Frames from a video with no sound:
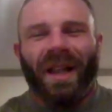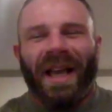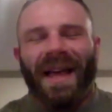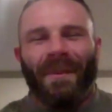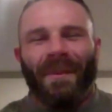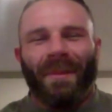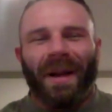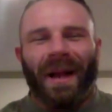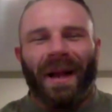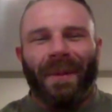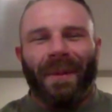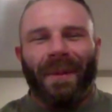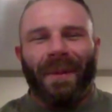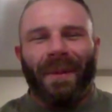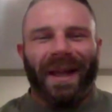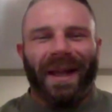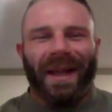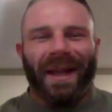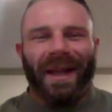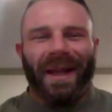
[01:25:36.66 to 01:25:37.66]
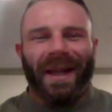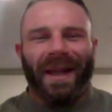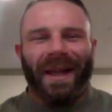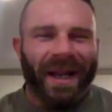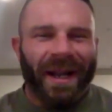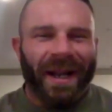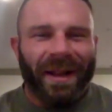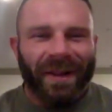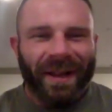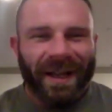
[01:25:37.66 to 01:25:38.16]
like that, but I'm like, I don't
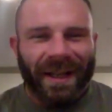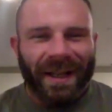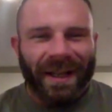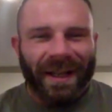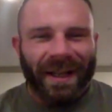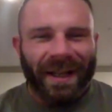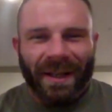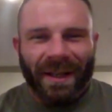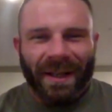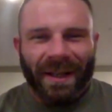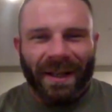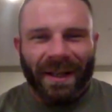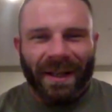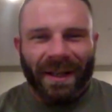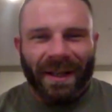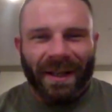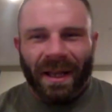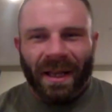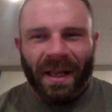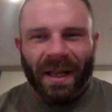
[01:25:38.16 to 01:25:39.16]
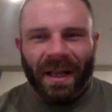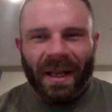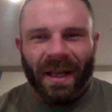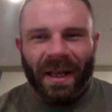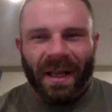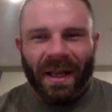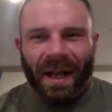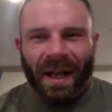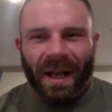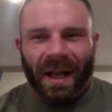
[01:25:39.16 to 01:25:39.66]
get it. Like
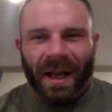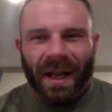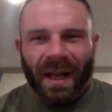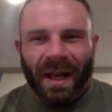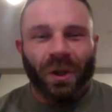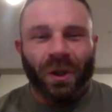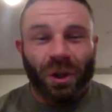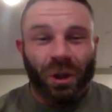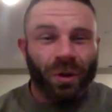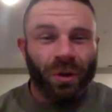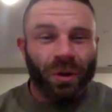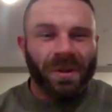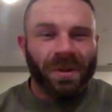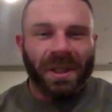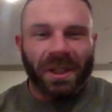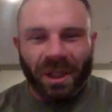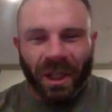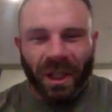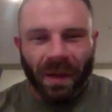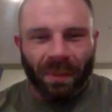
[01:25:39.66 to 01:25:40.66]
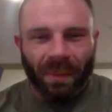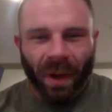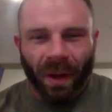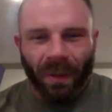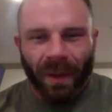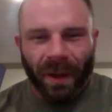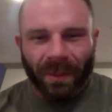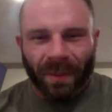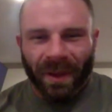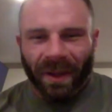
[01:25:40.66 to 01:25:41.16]
I never choose to shit in
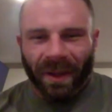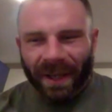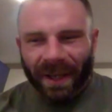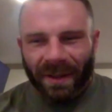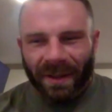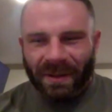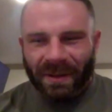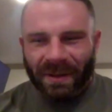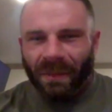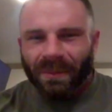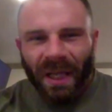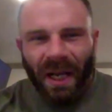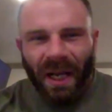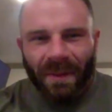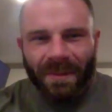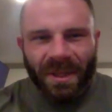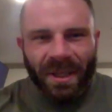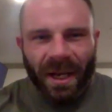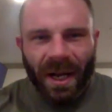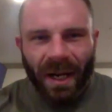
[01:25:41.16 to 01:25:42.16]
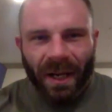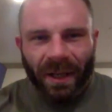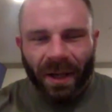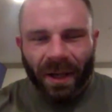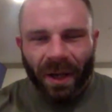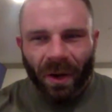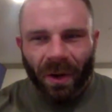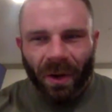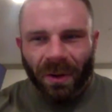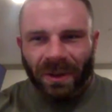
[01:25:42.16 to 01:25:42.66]
public, but like sometimes you gotta
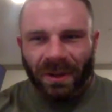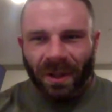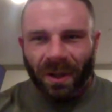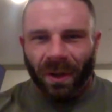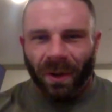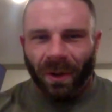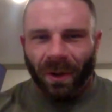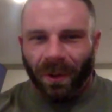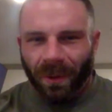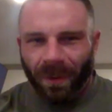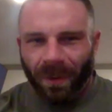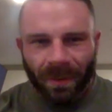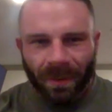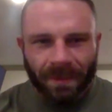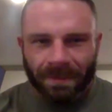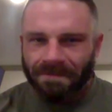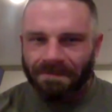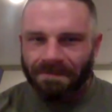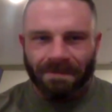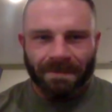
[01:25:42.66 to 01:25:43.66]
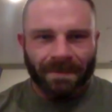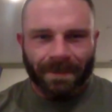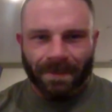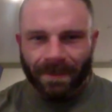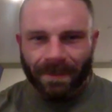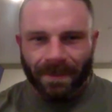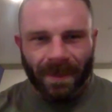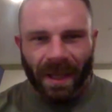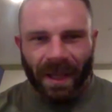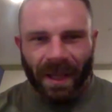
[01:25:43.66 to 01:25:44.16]
go. So
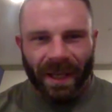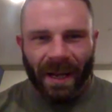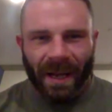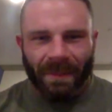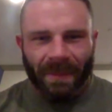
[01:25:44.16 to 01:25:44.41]
like